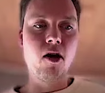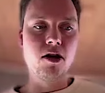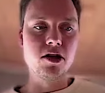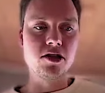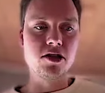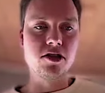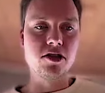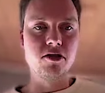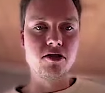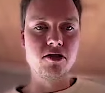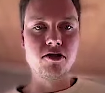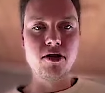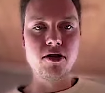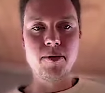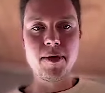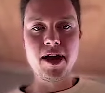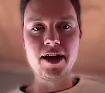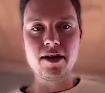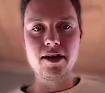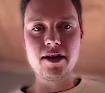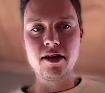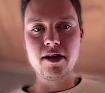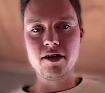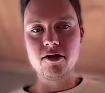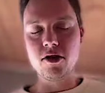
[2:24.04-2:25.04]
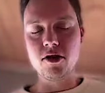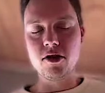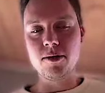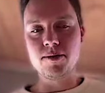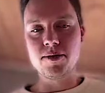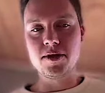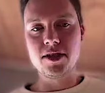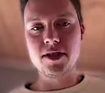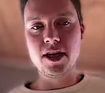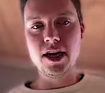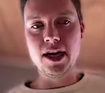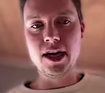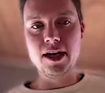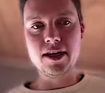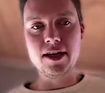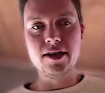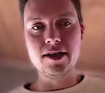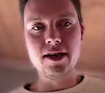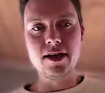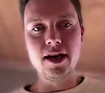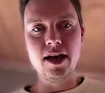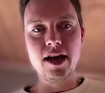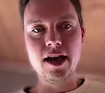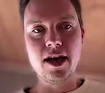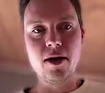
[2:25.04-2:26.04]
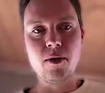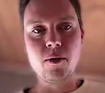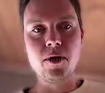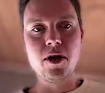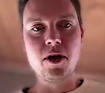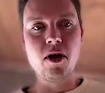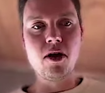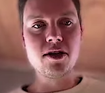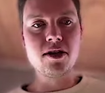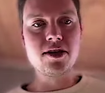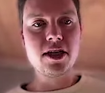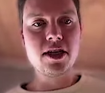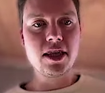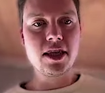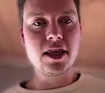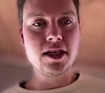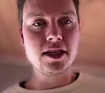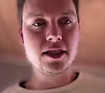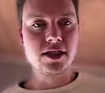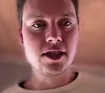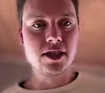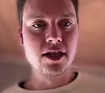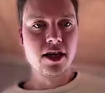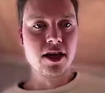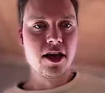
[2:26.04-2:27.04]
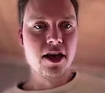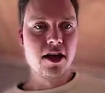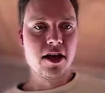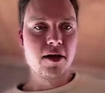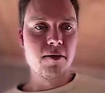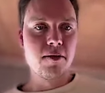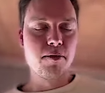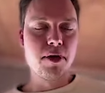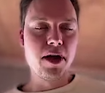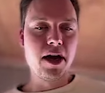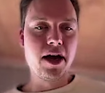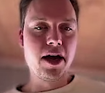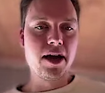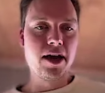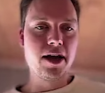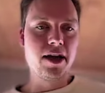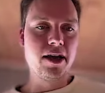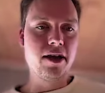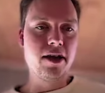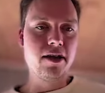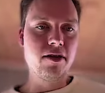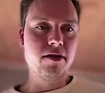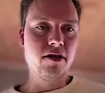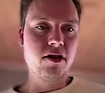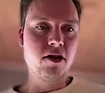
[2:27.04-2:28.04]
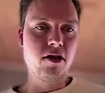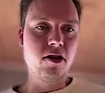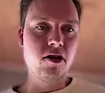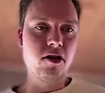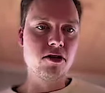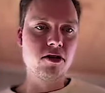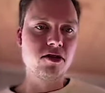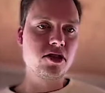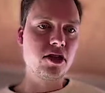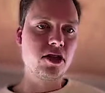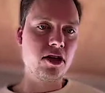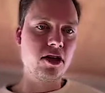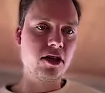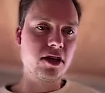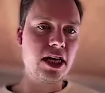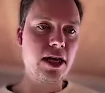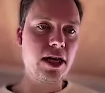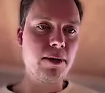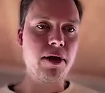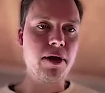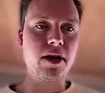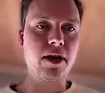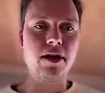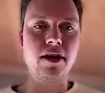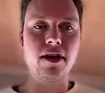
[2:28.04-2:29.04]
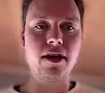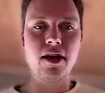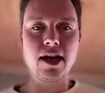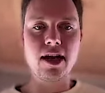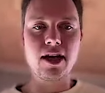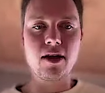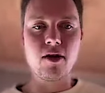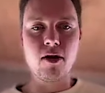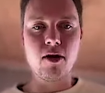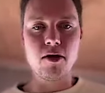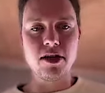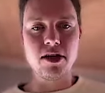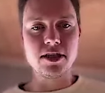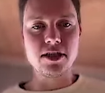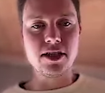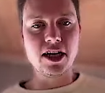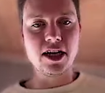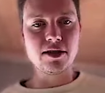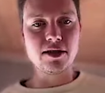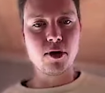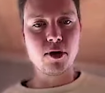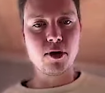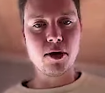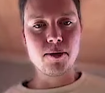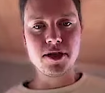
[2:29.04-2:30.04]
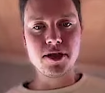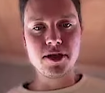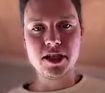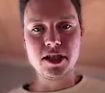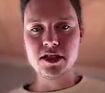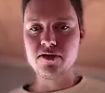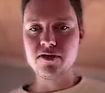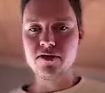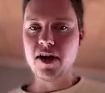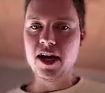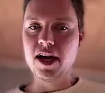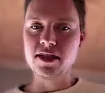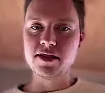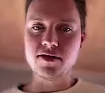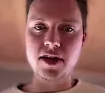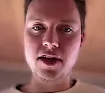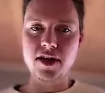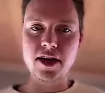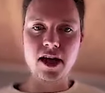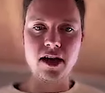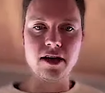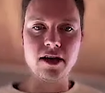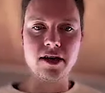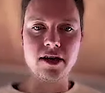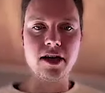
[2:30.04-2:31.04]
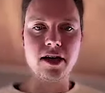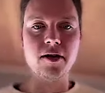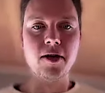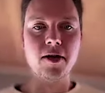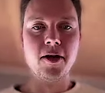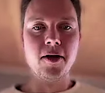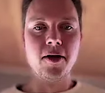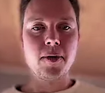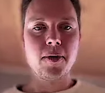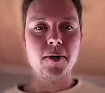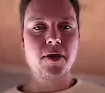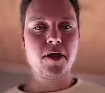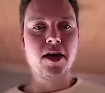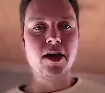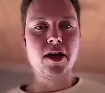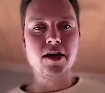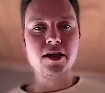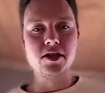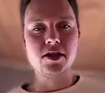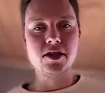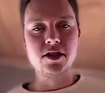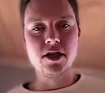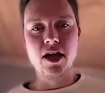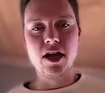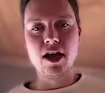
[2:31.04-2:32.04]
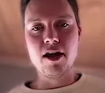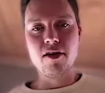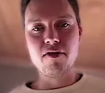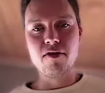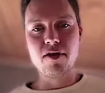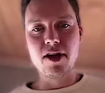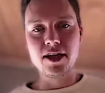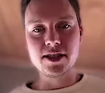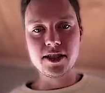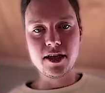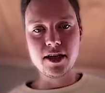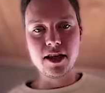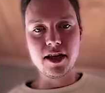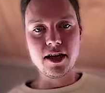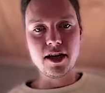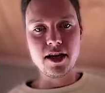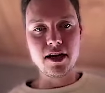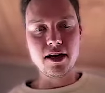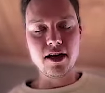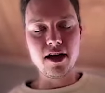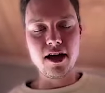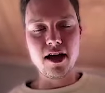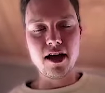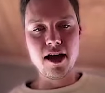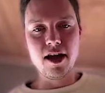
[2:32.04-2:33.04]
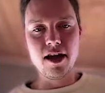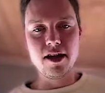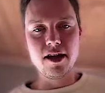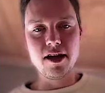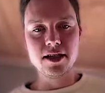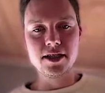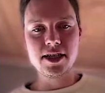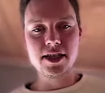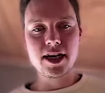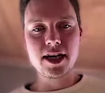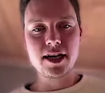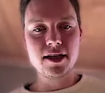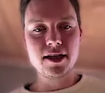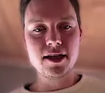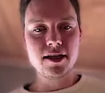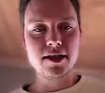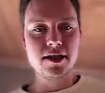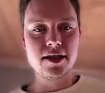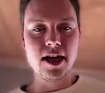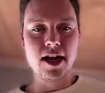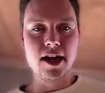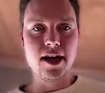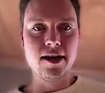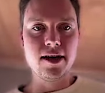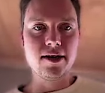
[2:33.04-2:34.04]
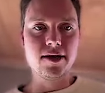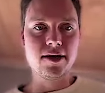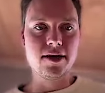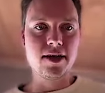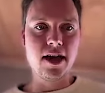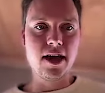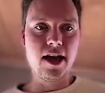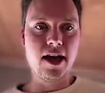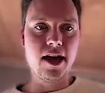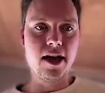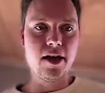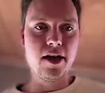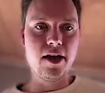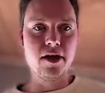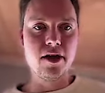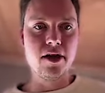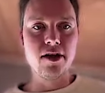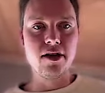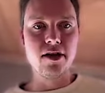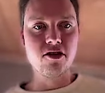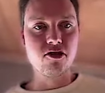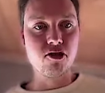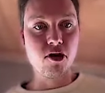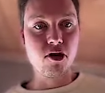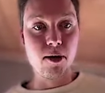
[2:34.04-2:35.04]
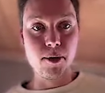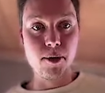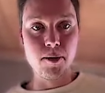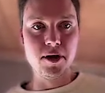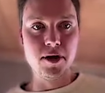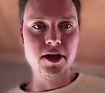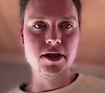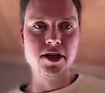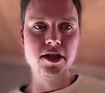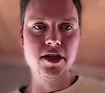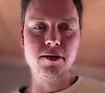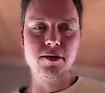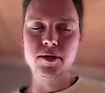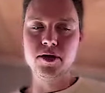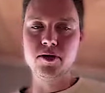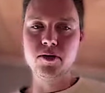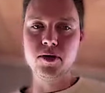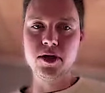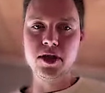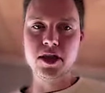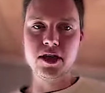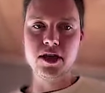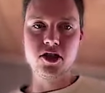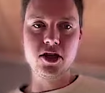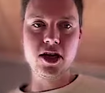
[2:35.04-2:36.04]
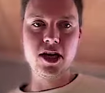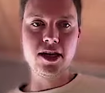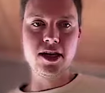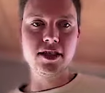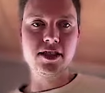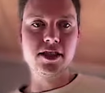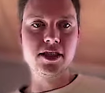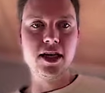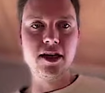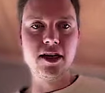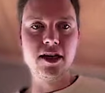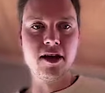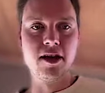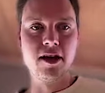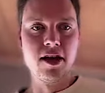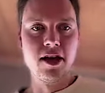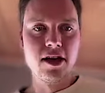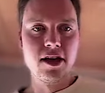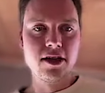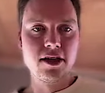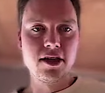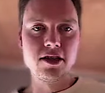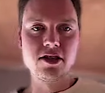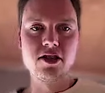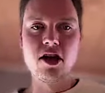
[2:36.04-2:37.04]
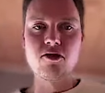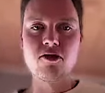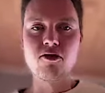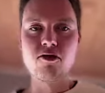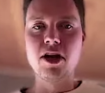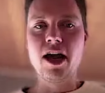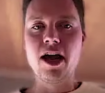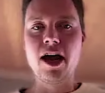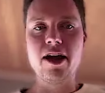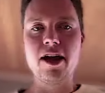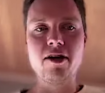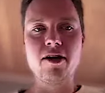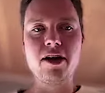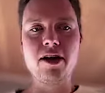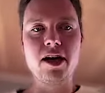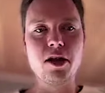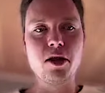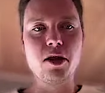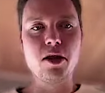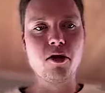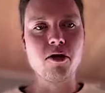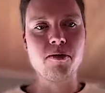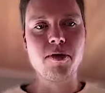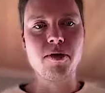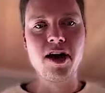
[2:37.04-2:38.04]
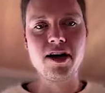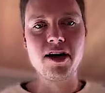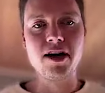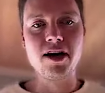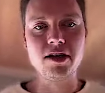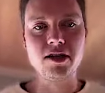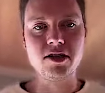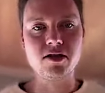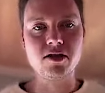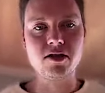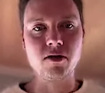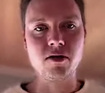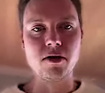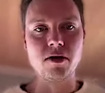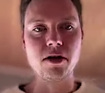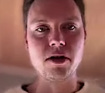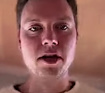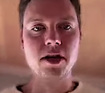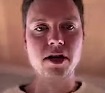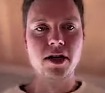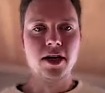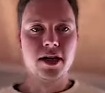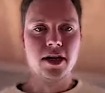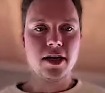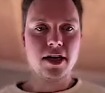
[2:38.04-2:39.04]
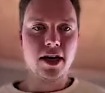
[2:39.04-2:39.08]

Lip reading: also dramatically dropped. And we all did this by still keeping like all these nice properties, fast finality that is faster than a second, and the interoperability between the chains that does not rely on any third parties or